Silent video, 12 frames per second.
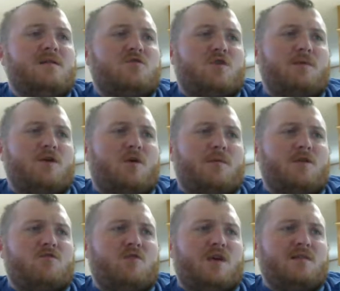Jeremy
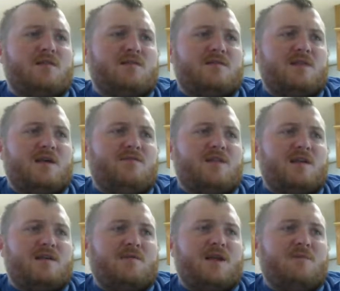Corbyn's train leaves at
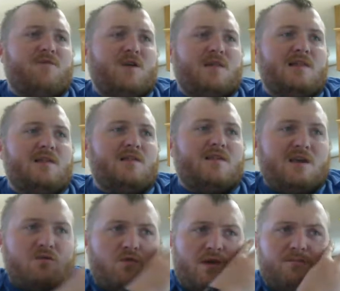11 a.m. for London's
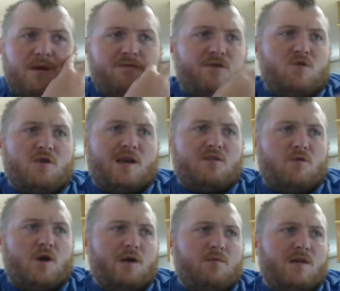King Cross bound for Newcastle,
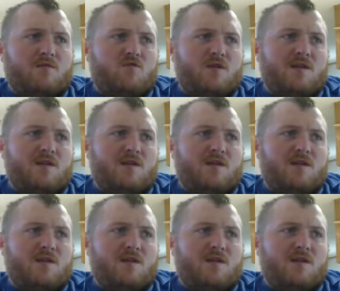where he was due